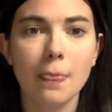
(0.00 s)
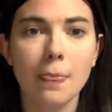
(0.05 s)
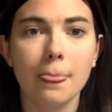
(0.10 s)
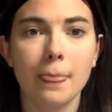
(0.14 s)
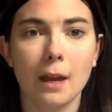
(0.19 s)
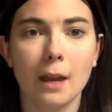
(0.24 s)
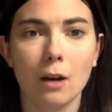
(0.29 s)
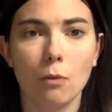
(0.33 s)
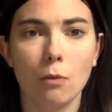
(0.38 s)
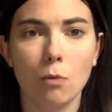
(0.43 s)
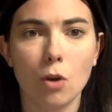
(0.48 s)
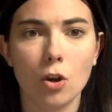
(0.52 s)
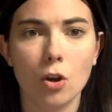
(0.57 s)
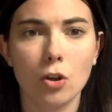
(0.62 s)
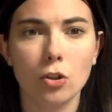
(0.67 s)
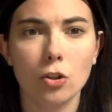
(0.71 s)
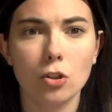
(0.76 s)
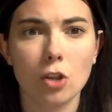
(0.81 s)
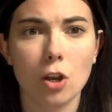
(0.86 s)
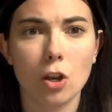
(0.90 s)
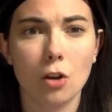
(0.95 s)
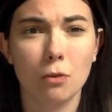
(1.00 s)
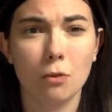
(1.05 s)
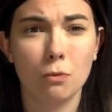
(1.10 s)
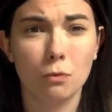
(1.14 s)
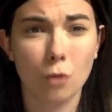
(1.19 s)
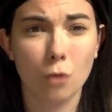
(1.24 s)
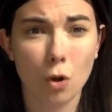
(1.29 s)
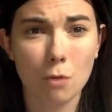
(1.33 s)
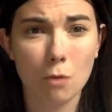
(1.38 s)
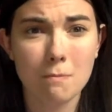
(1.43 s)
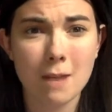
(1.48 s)
There was a
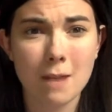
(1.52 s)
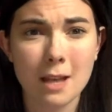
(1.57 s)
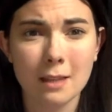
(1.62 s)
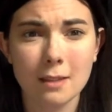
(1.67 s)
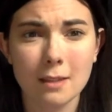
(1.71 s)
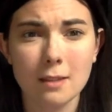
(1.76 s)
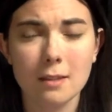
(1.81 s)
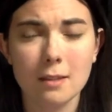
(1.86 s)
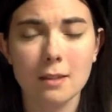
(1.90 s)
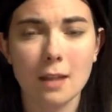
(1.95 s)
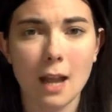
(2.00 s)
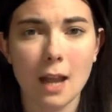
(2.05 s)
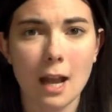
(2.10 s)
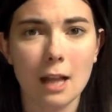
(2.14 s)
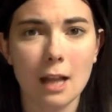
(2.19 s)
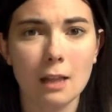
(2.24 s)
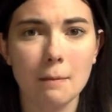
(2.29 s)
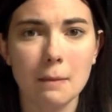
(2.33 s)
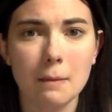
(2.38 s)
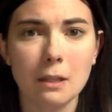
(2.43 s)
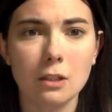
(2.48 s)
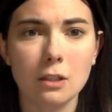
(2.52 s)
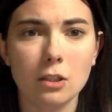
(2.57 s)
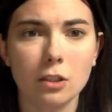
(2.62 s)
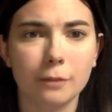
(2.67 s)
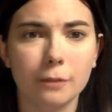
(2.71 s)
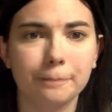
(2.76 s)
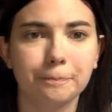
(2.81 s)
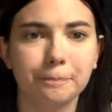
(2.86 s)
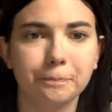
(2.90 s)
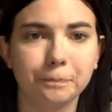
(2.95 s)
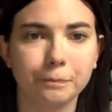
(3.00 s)
romance element,
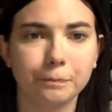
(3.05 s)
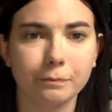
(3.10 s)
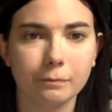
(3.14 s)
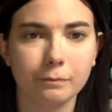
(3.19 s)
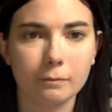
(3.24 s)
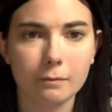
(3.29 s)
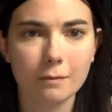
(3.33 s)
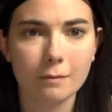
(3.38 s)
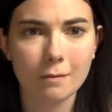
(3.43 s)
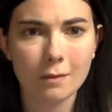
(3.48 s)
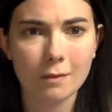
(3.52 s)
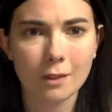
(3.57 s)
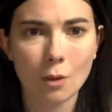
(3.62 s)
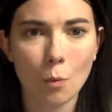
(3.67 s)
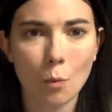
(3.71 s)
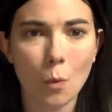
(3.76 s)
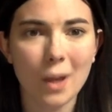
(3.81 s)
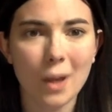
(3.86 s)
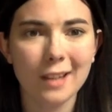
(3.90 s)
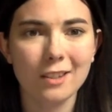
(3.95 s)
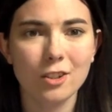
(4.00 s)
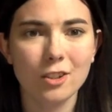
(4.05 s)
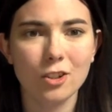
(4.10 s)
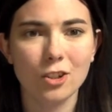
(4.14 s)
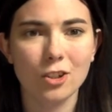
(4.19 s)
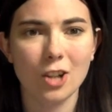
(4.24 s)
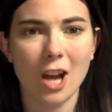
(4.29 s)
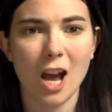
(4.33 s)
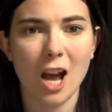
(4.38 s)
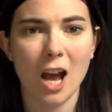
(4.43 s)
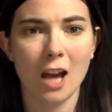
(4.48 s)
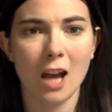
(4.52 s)

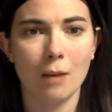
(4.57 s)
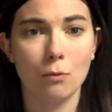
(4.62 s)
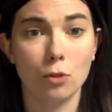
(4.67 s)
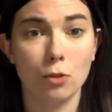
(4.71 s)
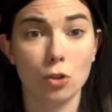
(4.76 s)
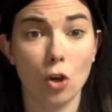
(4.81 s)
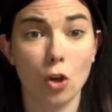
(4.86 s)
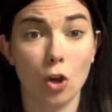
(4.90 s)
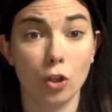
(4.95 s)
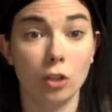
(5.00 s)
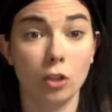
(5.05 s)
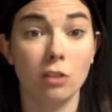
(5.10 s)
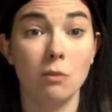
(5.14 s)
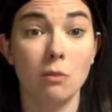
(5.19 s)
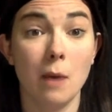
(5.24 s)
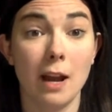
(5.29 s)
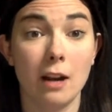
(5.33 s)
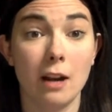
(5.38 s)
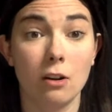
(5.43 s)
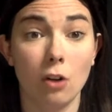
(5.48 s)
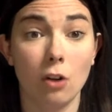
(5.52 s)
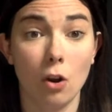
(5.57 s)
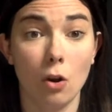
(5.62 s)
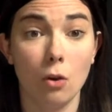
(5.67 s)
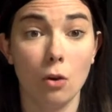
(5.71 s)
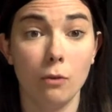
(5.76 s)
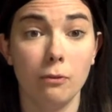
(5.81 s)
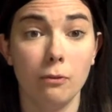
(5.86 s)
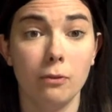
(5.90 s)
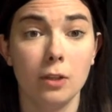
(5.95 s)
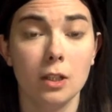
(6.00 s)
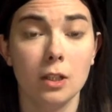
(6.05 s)
which I was unaware
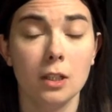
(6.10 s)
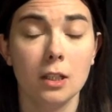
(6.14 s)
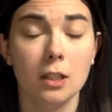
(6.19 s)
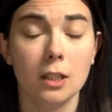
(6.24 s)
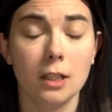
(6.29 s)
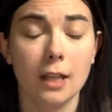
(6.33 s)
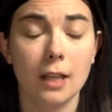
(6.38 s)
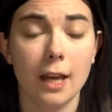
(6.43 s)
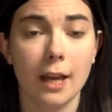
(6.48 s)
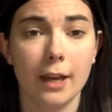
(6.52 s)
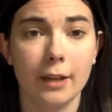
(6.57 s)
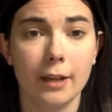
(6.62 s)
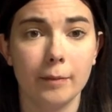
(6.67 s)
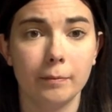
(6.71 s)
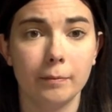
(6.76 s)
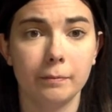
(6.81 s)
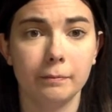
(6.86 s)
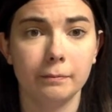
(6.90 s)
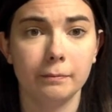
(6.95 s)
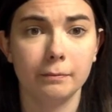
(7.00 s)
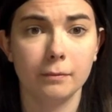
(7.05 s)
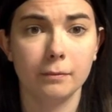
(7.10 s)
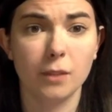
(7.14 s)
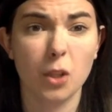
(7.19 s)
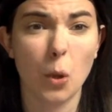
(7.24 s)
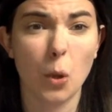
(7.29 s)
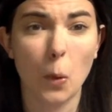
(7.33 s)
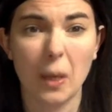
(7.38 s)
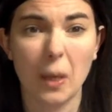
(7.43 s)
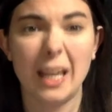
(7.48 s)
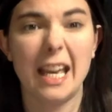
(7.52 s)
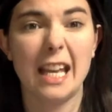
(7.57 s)
of
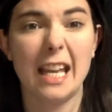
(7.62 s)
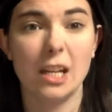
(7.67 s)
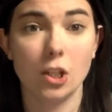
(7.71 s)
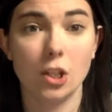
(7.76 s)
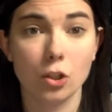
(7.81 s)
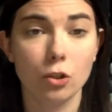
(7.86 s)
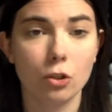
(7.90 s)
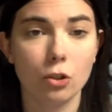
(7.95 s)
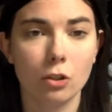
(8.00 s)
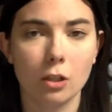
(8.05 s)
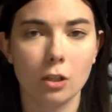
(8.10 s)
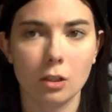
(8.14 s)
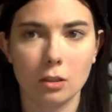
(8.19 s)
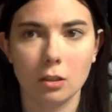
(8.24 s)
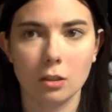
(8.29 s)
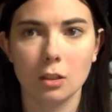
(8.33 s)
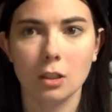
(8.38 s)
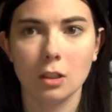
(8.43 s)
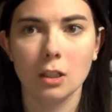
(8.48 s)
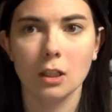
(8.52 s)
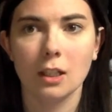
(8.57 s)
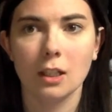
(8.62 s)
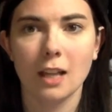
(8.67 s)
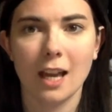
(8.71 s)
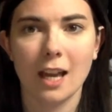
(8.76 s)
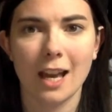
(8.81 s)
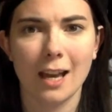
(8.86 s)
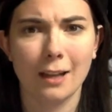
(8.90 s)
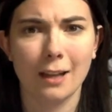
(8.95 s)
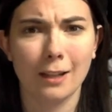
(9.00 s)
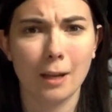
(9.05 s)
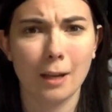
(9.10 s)
going into it,
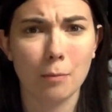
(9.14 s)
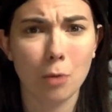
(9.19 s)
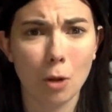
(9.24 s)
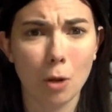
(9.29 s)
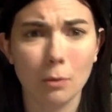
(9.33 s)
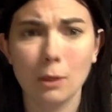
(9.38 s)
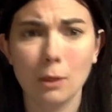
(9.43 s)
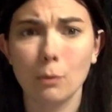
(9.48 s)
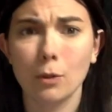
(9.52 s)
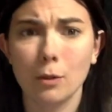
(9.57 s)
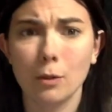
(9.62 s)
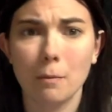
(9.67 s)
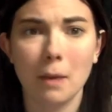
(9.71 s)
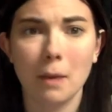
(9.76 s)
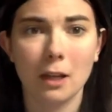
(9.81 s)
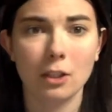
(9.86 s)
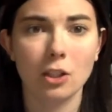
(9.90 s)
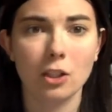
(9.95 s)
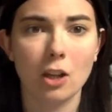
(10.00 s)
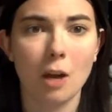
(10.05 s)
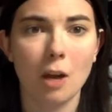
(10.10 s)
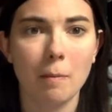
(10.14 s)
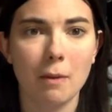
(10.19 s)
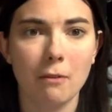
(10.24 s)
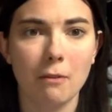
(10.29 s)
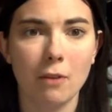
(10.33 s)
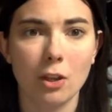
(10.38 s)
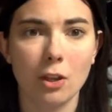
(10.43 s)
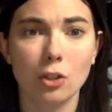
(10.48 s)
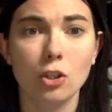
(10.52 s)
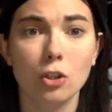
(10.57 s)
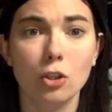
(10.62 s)
and I probably wouldn't have picked it up if
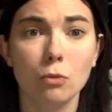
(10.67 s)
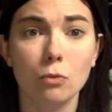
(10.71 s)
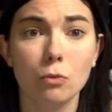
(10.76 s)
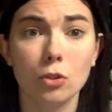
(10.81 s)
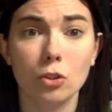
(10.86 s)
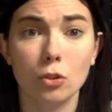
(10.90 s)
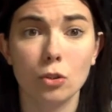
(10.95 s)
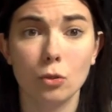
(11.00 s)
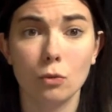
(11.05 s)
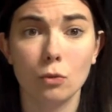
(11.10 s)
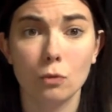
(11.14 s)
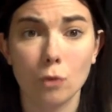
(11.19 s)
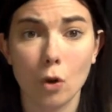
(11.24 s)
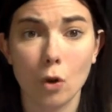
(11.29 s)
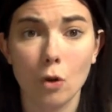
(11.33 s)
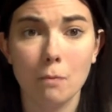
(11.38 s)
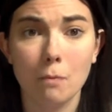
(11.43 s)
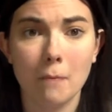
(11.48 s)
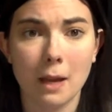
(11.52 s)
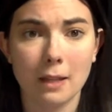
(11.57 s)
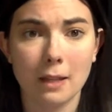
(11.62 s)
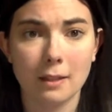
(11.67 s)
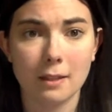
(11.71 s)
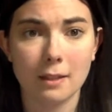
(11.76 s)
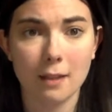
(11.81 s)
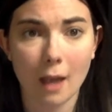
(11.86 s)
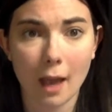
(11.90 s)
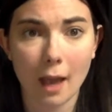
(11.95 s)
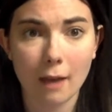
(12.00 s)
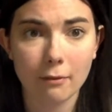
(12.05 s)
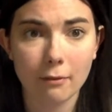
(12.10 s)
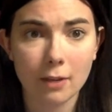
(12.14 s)
I knew it was so romance
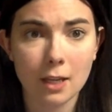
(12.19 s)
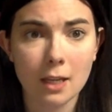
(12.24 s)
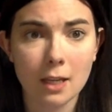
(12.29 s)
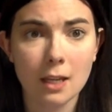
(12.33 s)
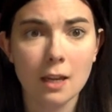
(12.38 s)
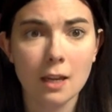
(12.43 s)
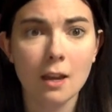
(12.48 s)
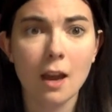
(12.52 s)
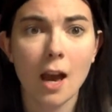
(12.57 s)
heavy.